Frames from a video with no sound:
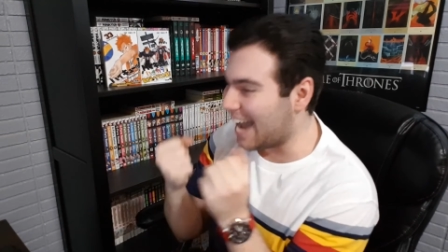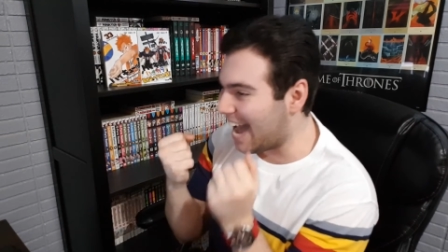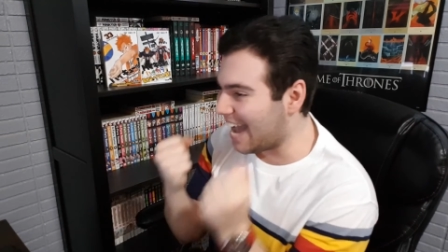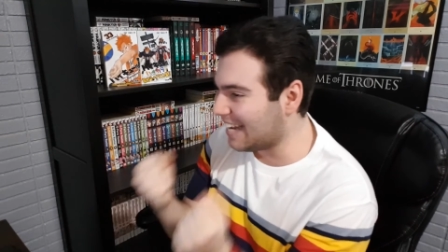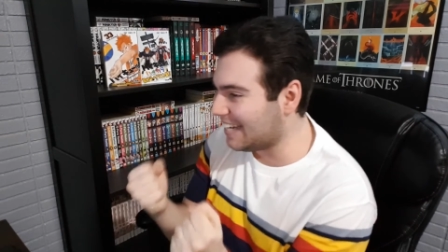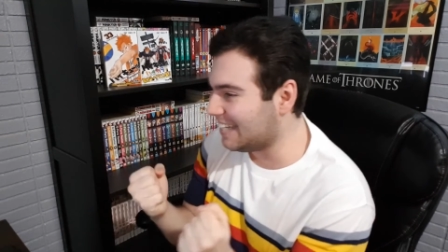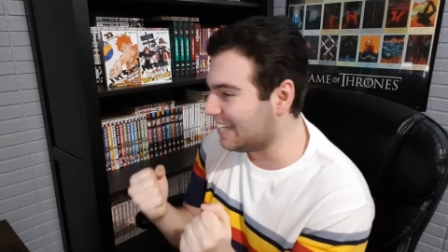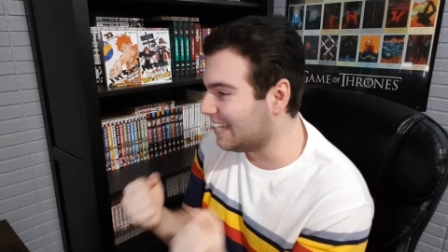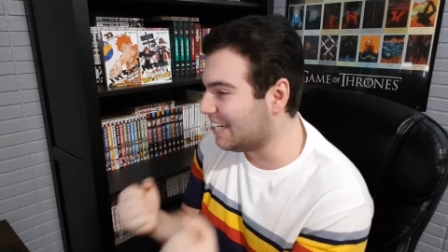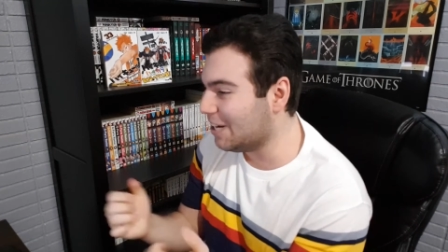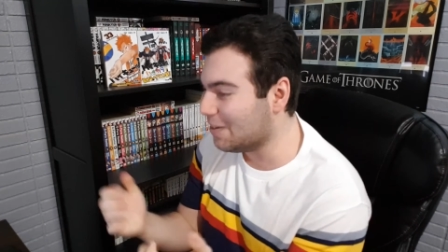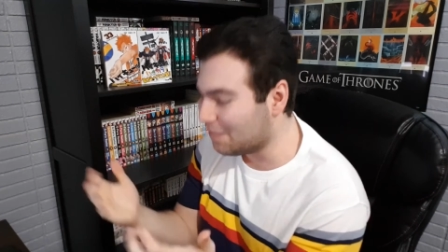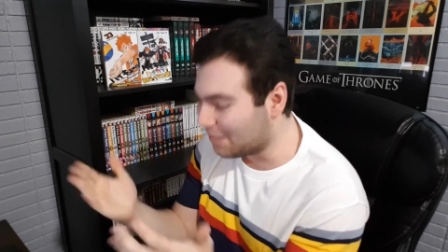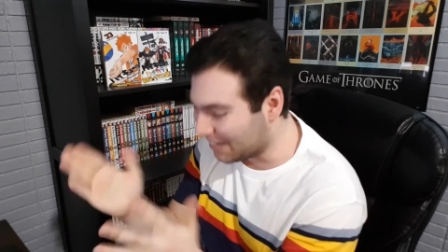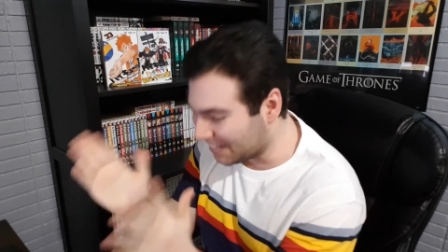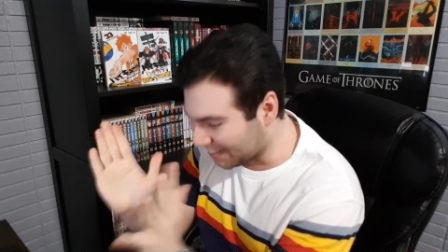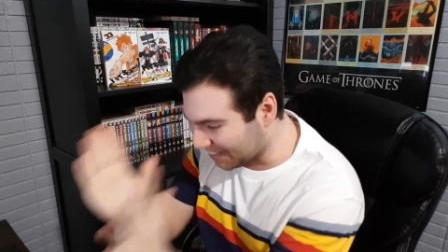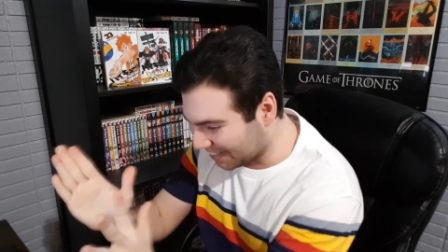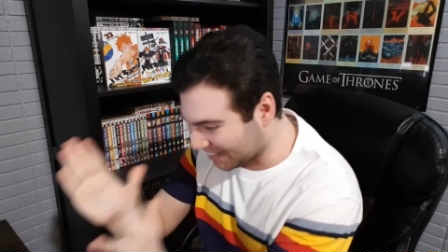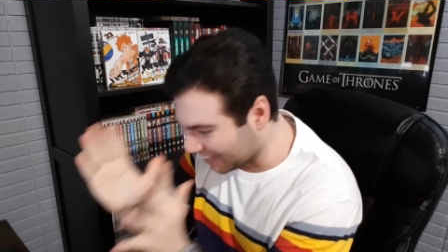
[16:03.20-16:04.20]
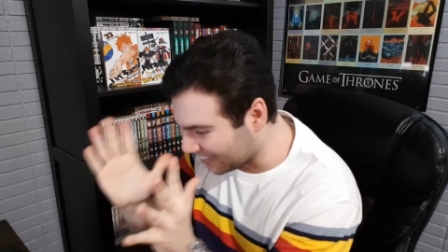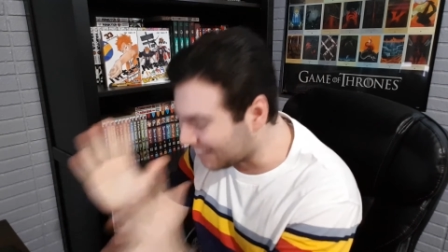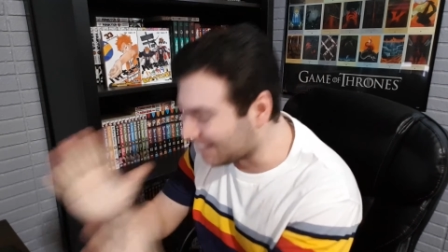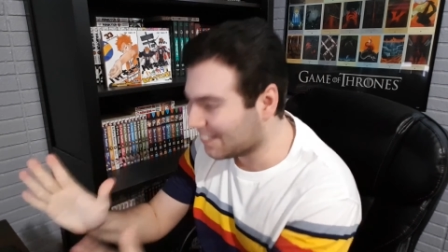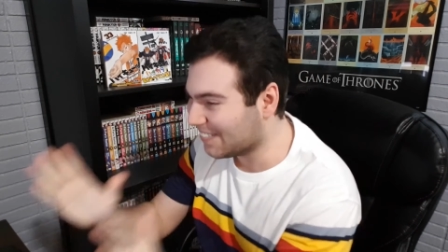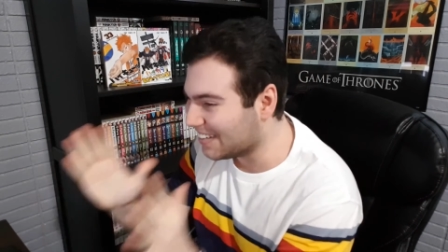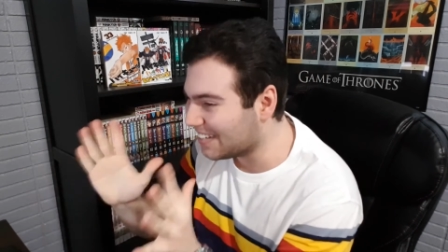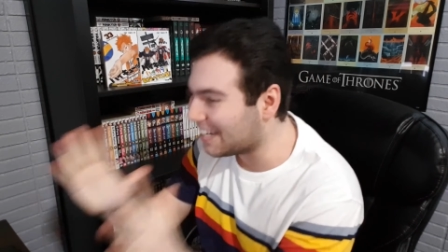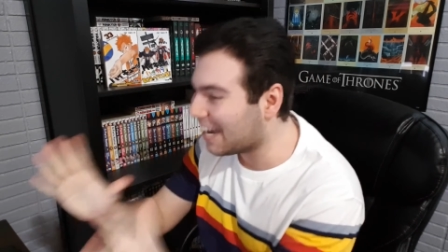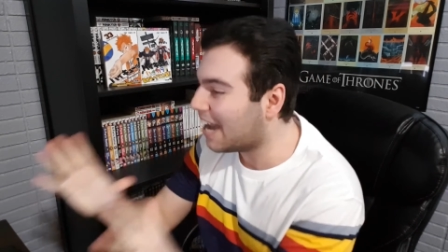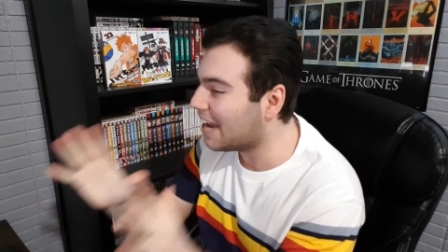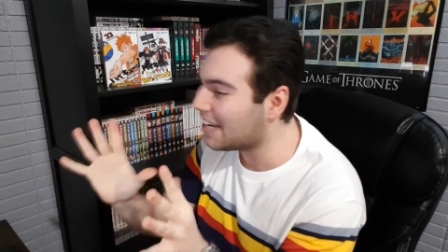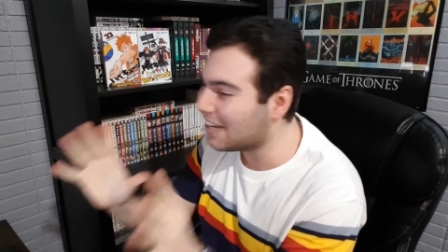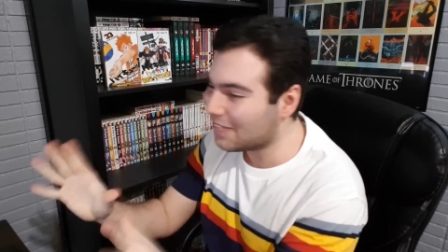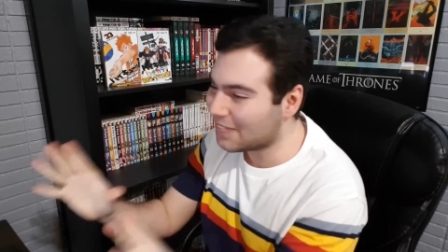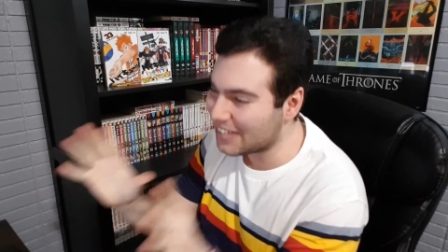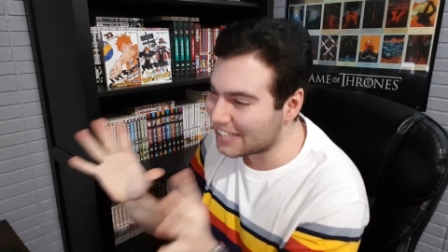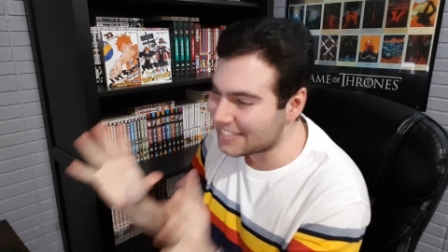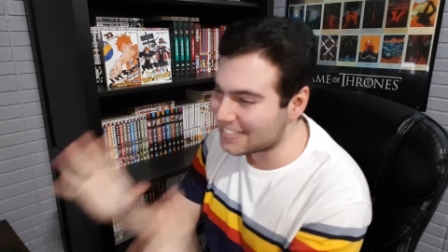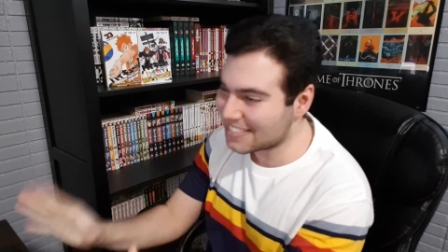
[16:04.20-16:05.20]
I need it, but look, when
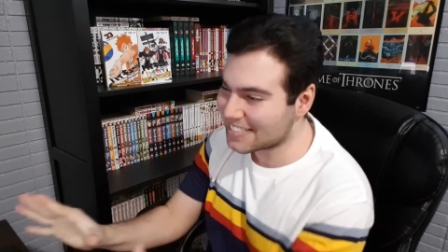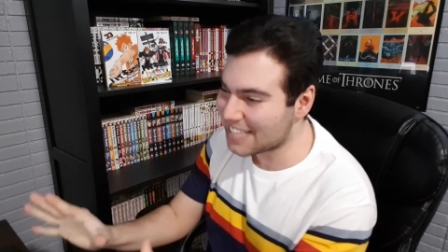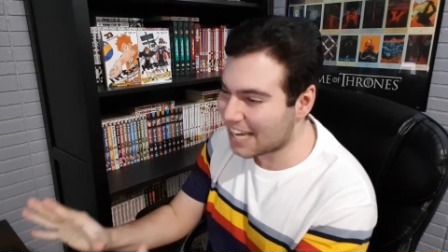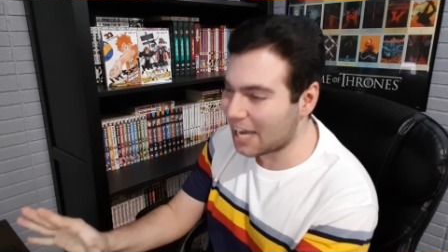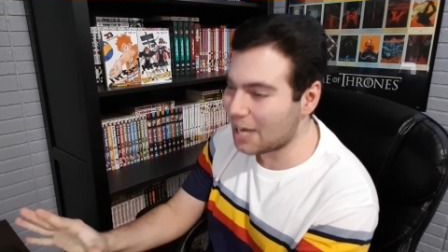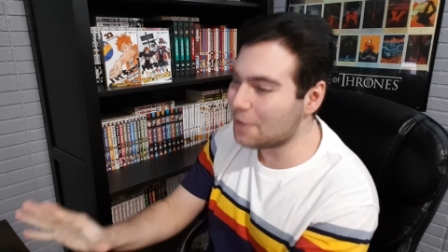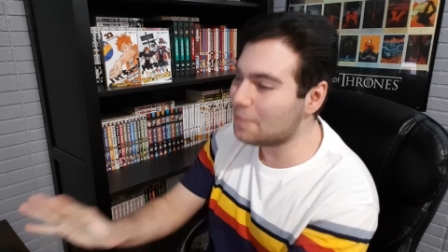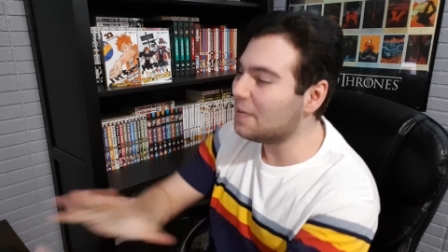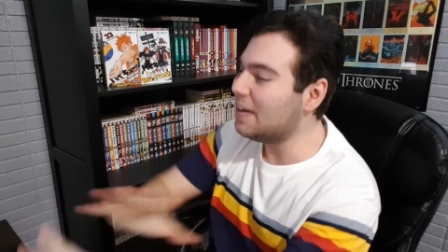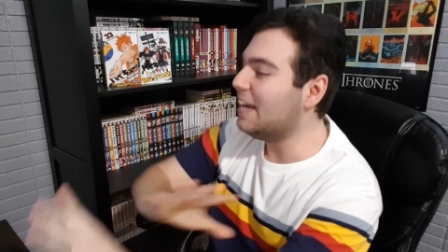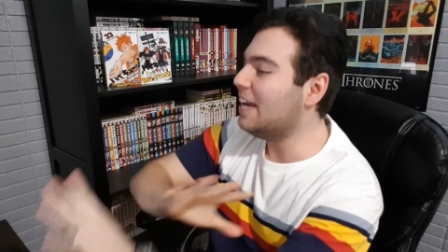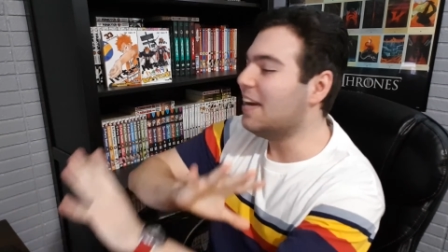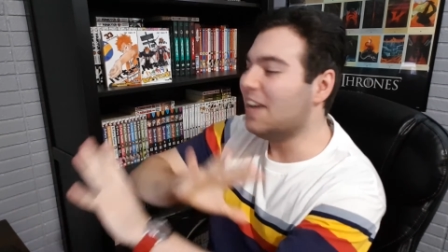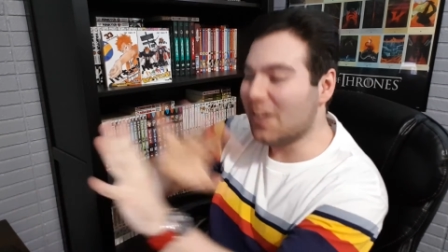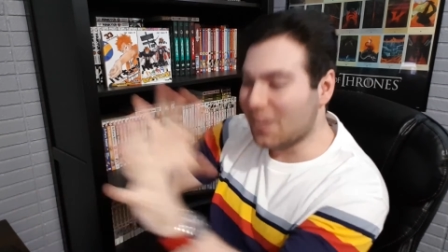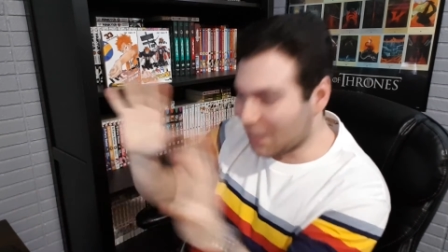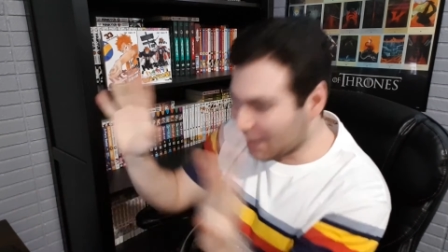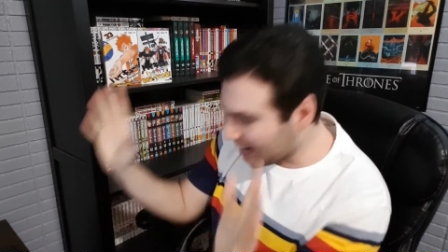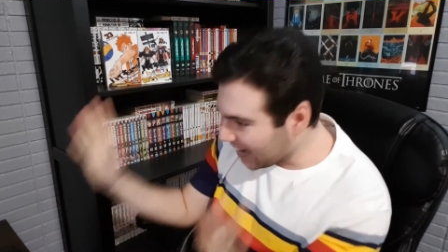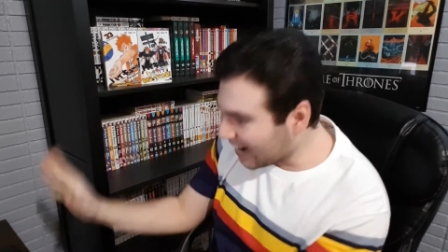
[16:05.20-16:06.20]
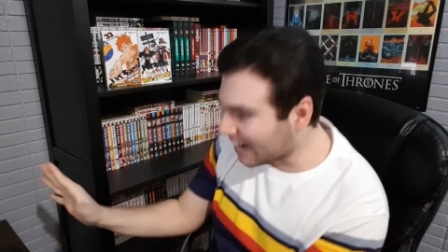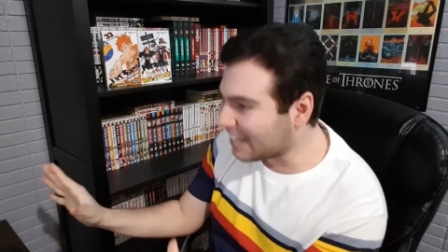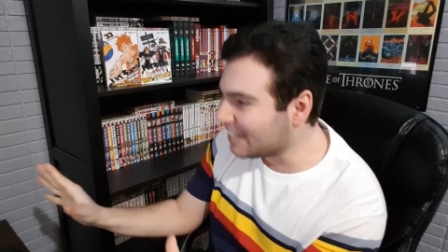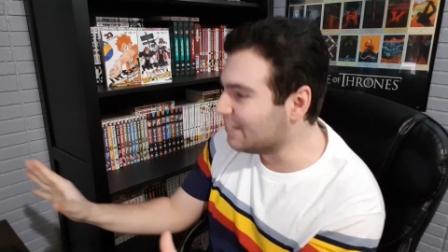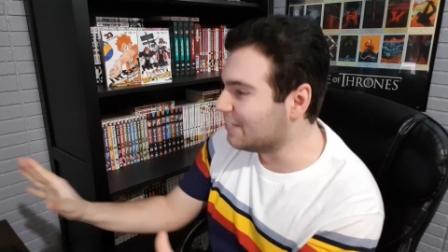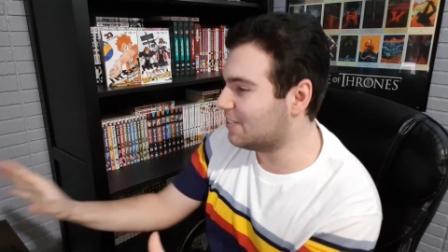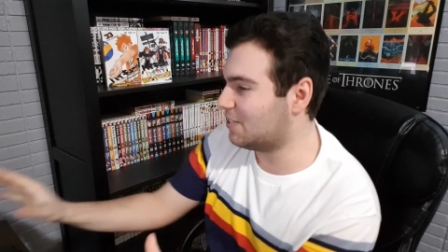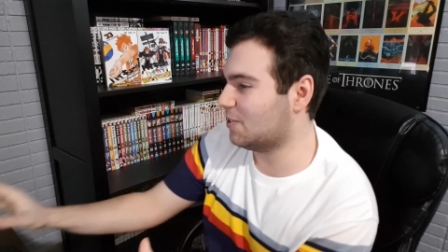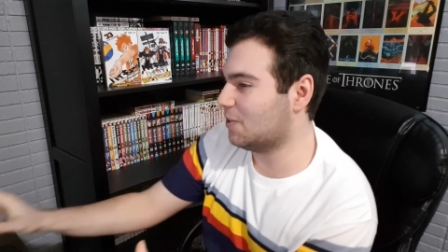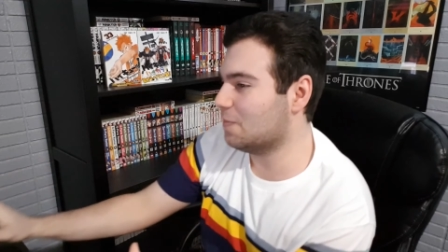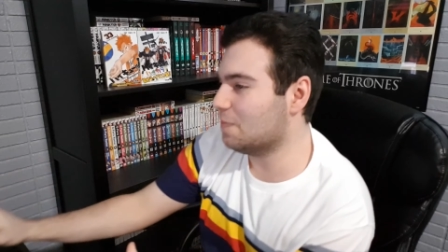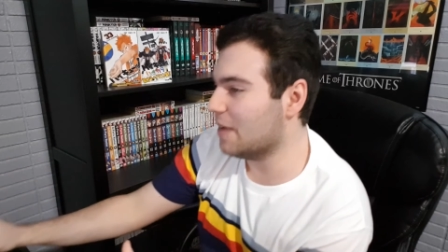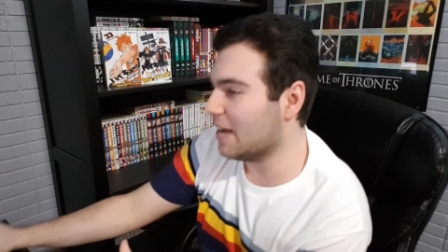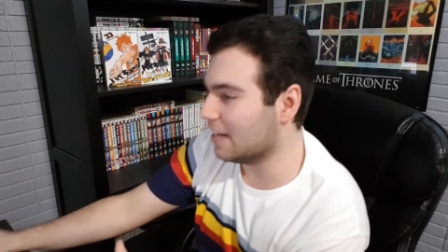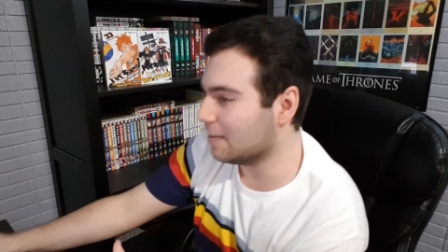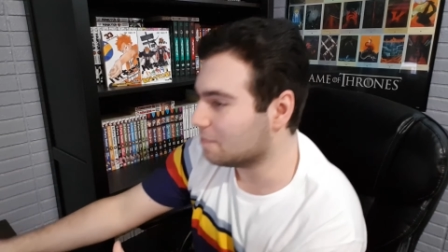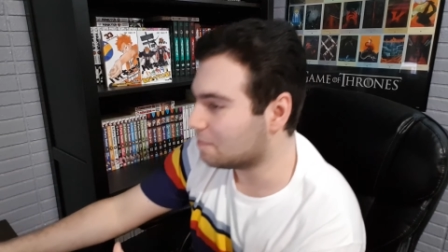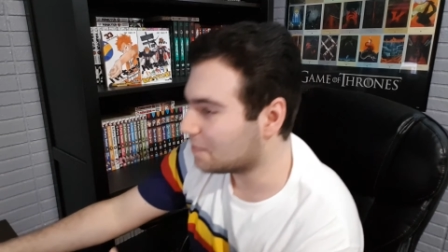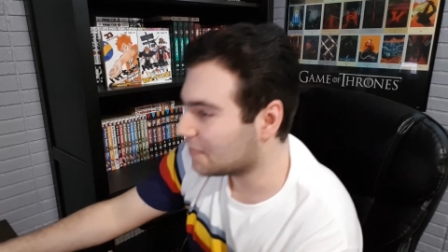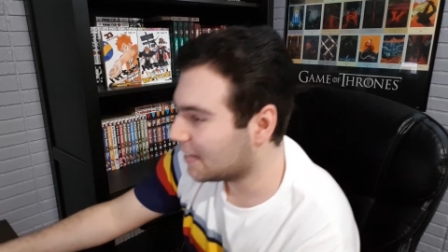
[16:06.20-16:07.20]
Kageyama gets his hype, we gotta give it to him,
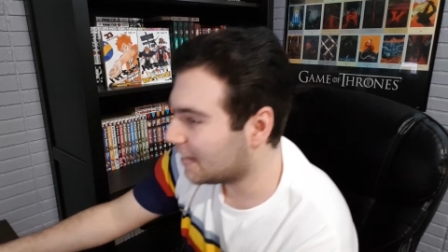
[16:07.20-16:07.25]
man.